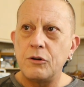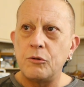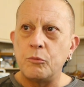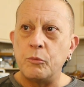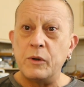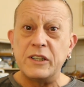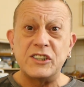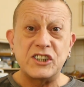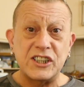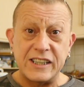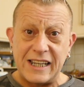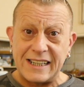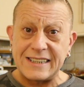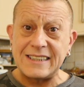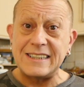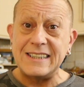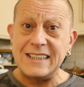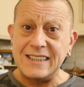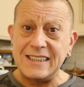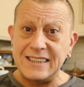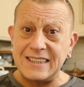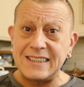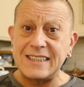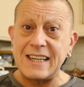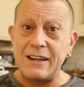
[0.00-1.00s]
which
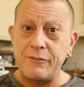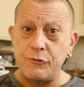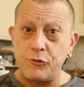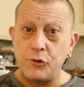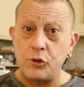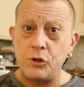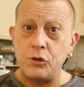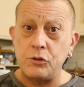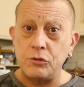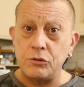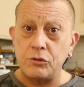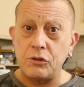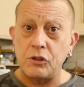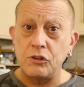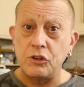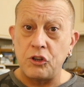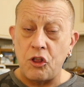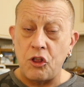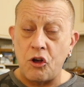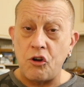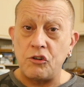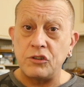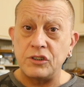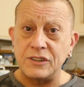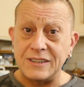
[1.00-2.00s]
lasted several
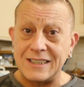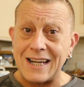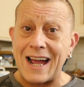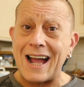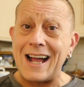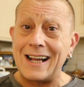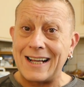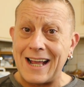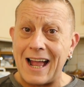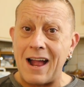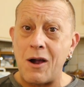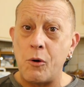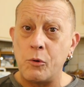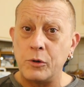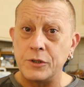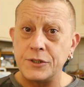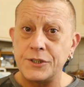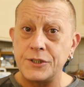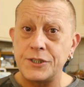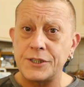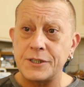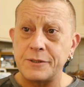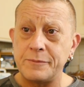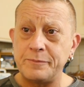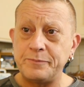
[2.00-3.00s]
long dark
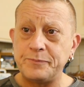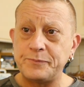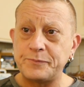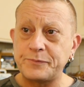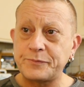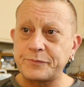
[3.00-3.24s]
hours.